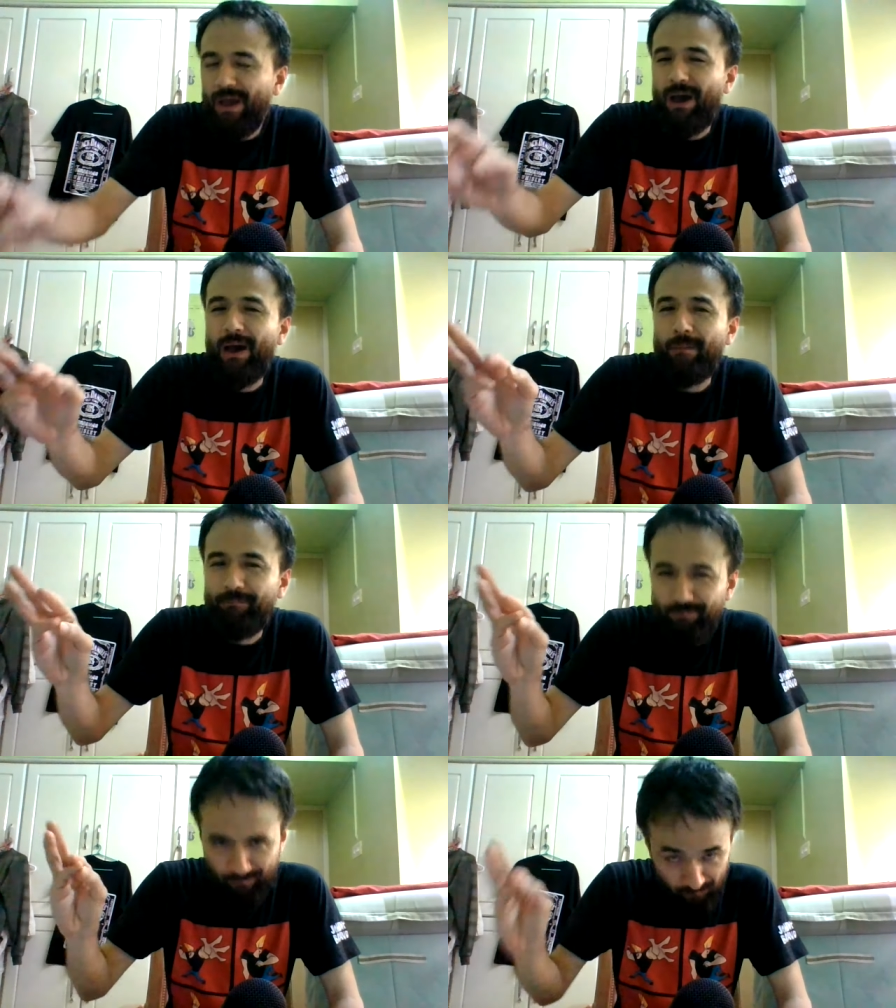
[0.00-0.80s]
Um,
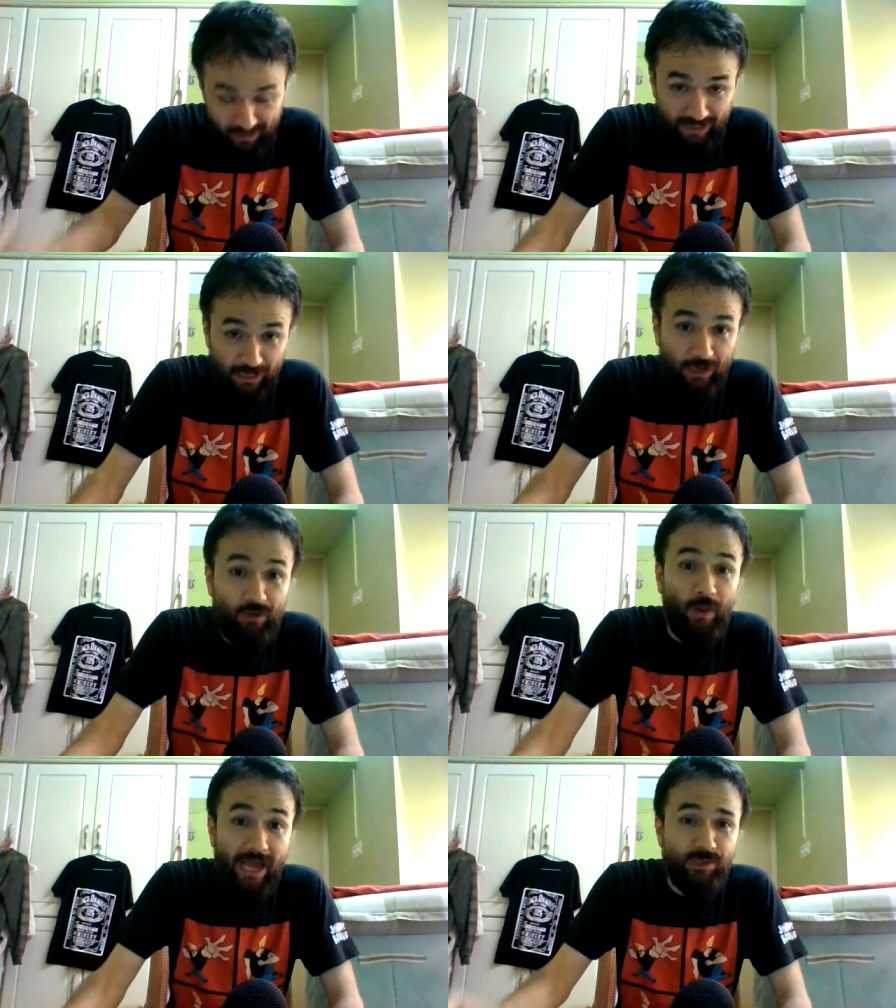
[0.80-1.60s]

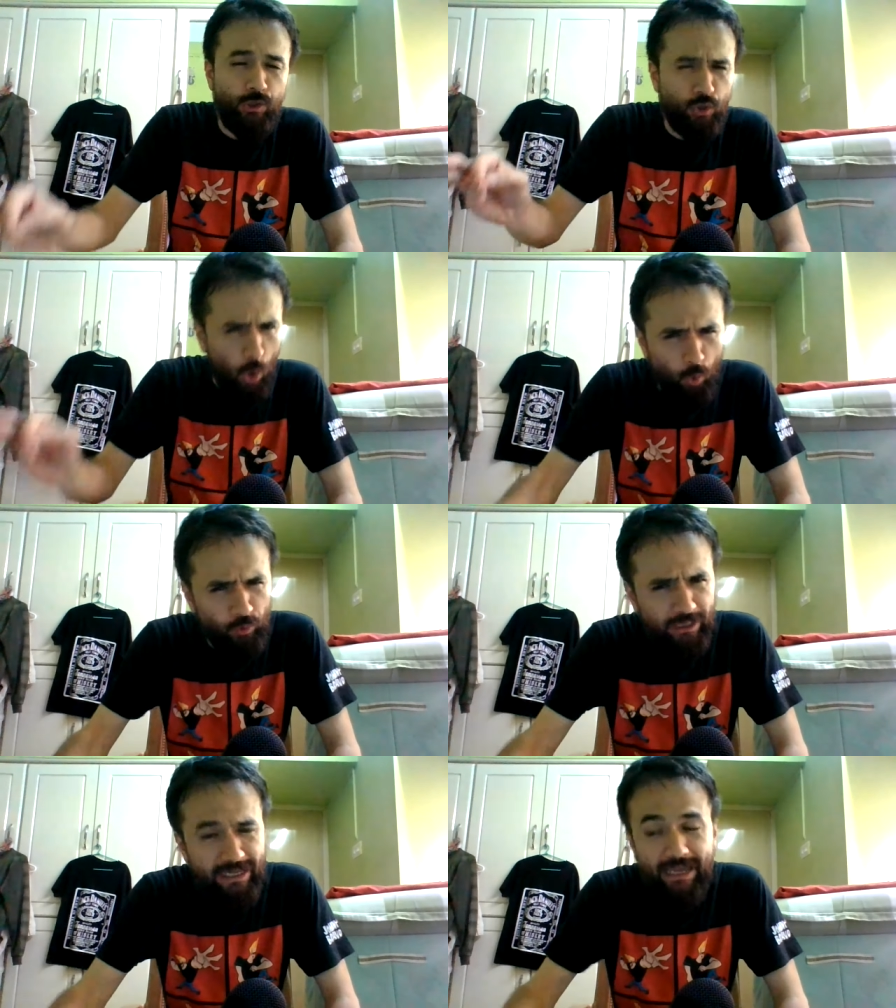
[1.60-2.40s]
classes
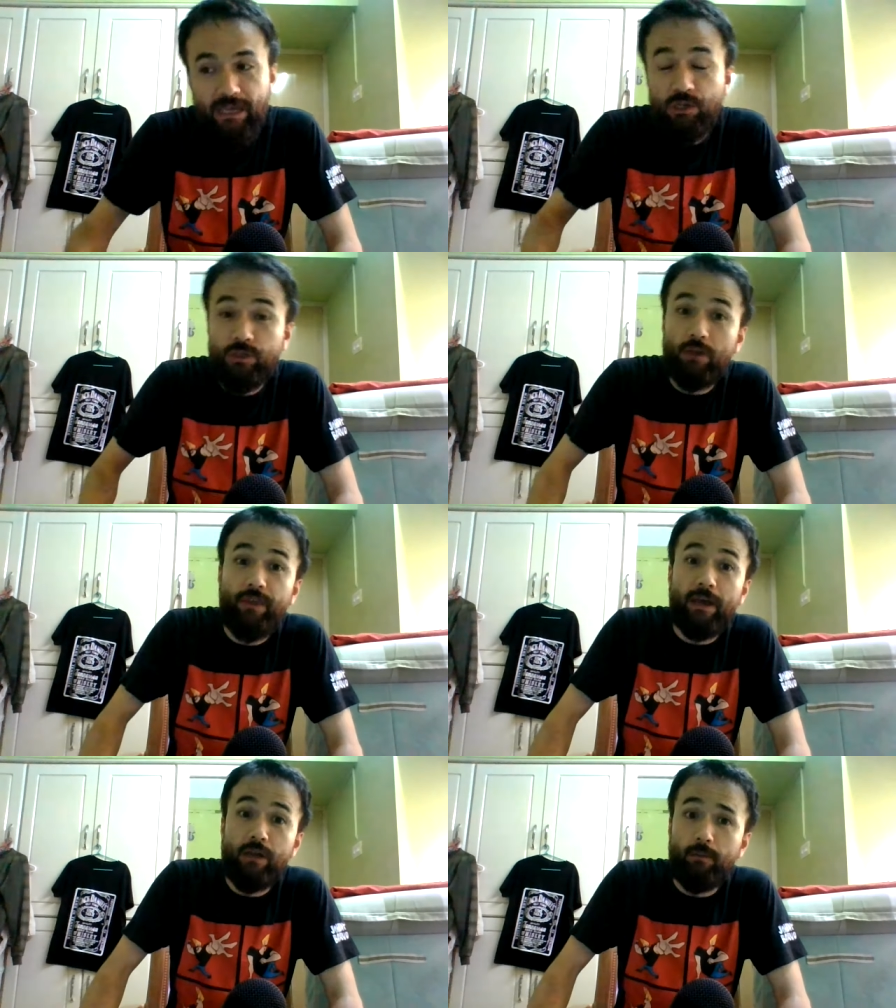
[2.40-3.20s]
only is
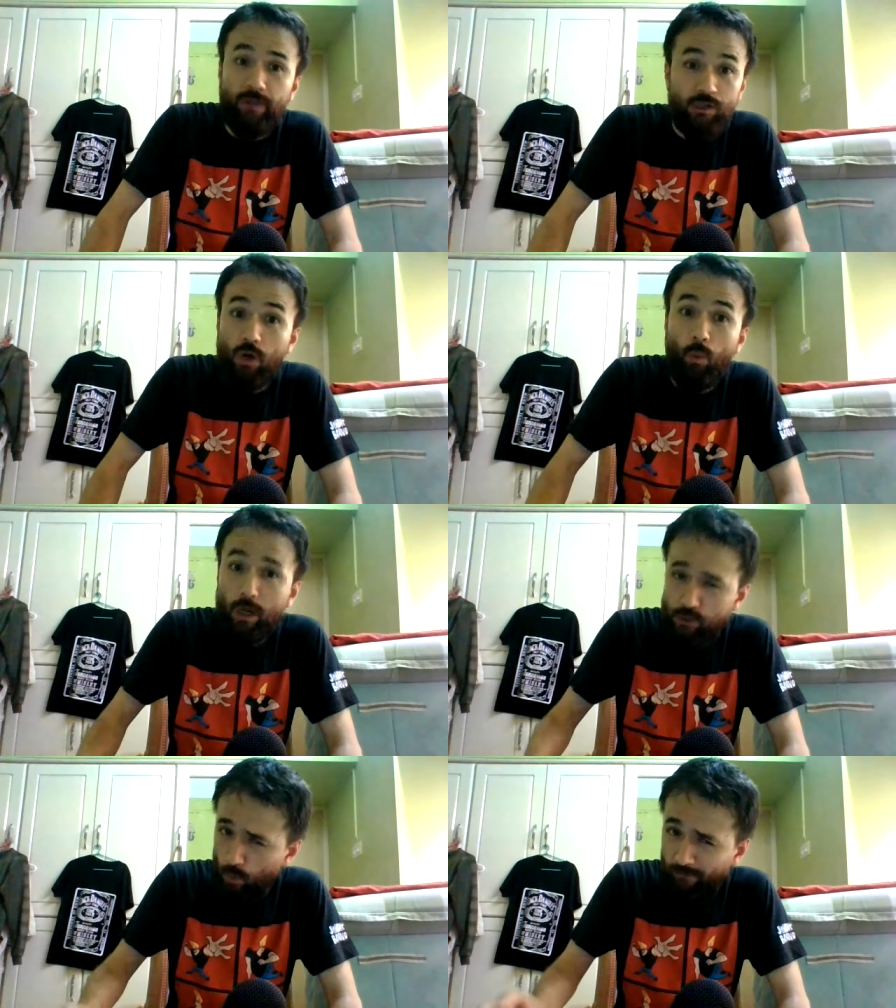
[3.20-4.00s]
that um, they don't
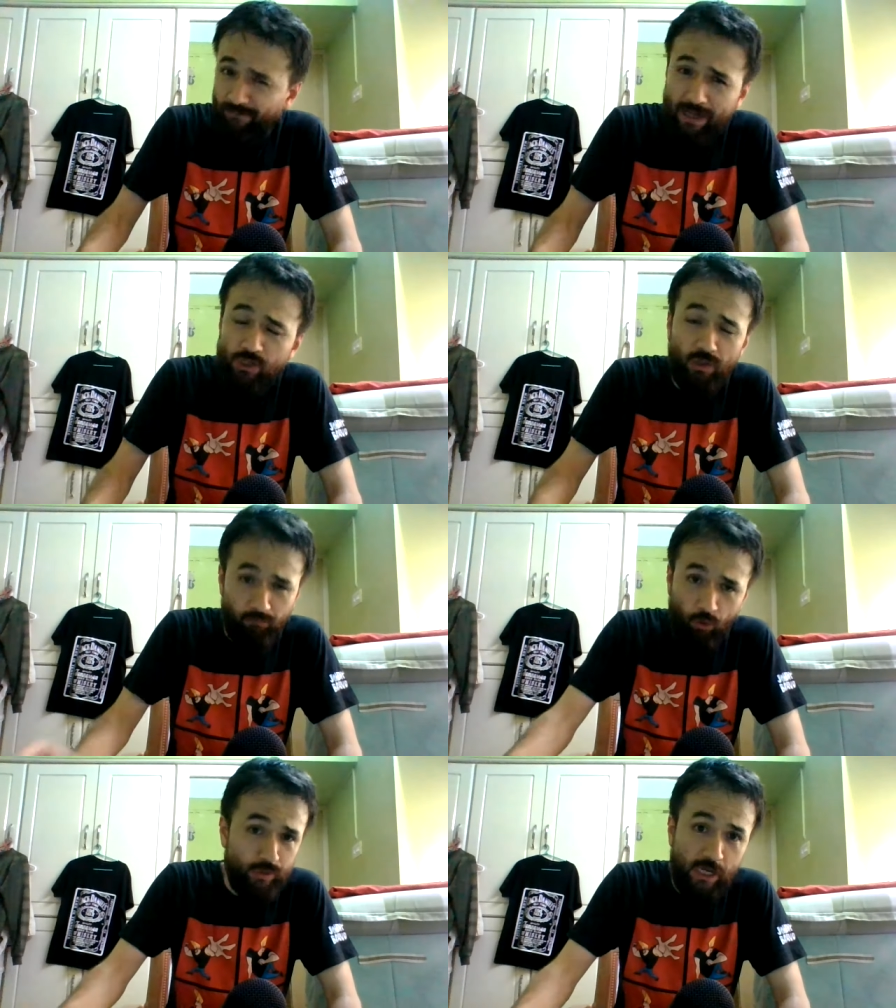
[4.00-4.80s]
want to offend the
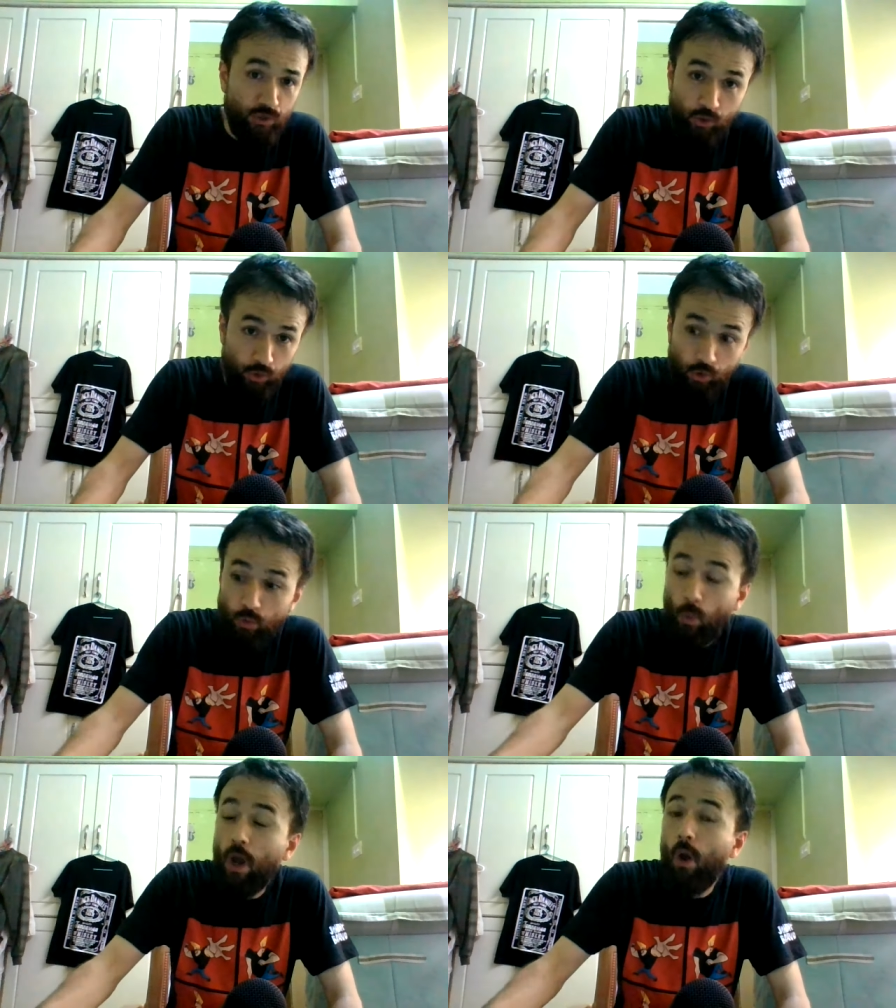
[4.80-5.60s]
protesters
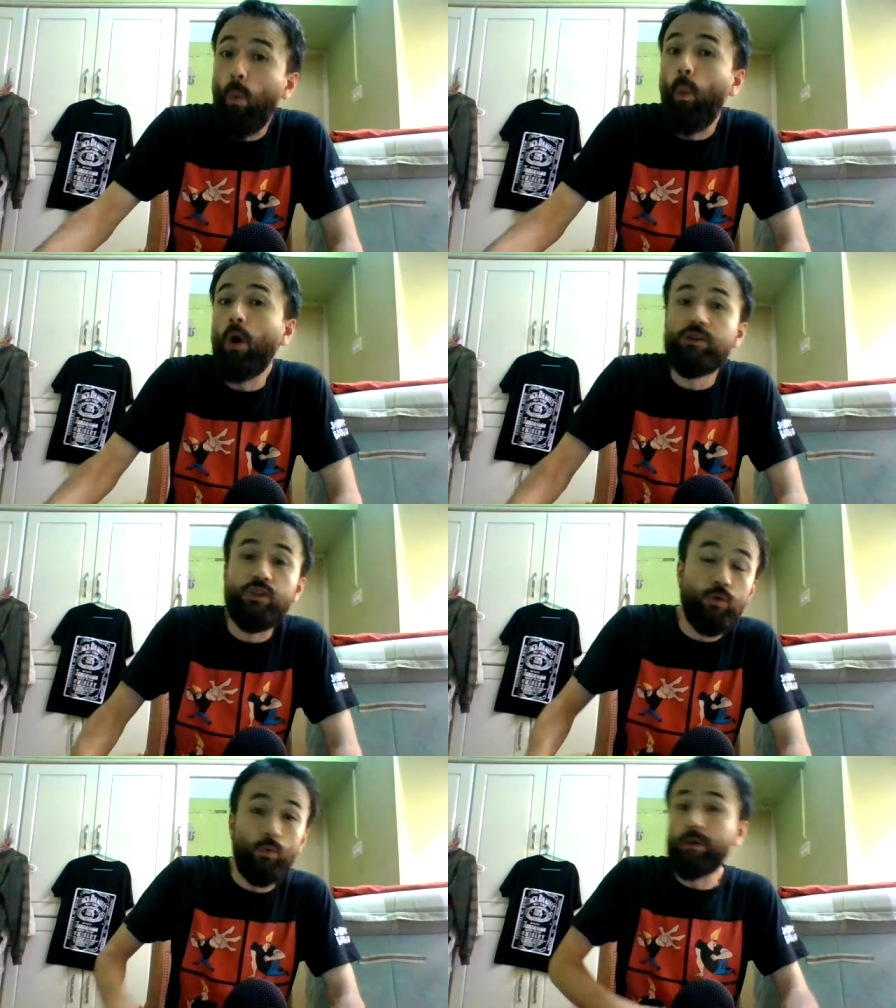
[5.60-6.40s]
who want
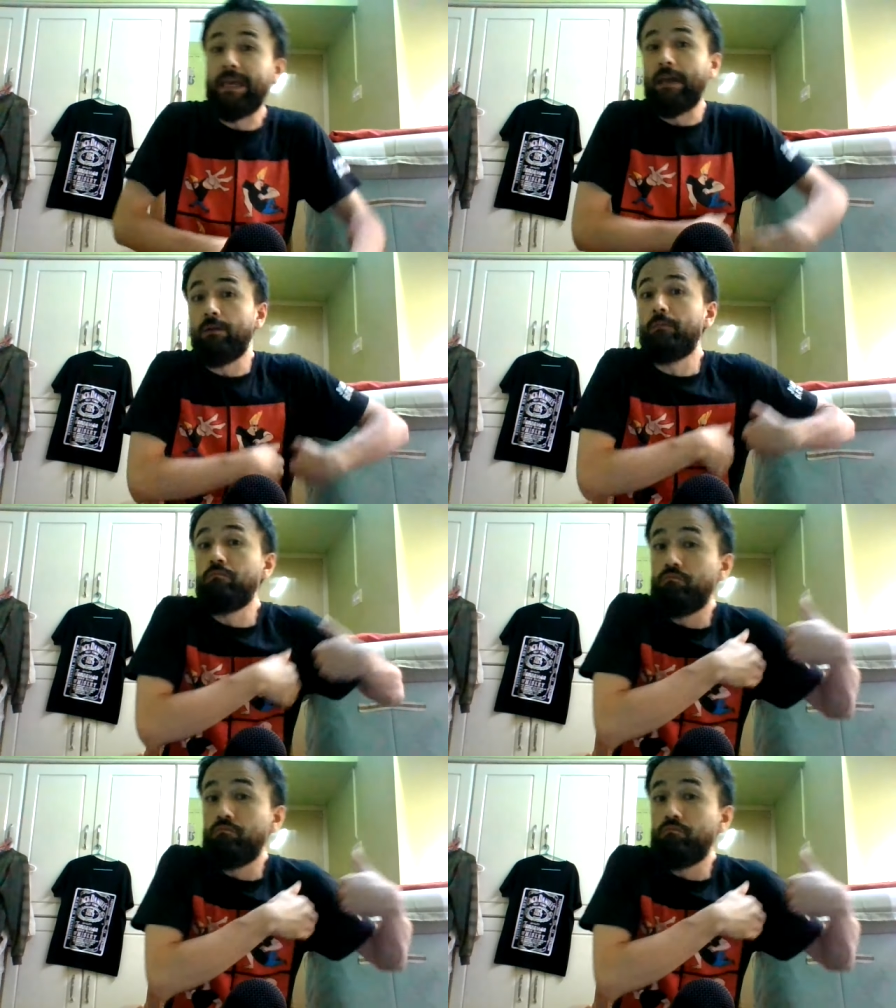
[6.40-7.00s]
to get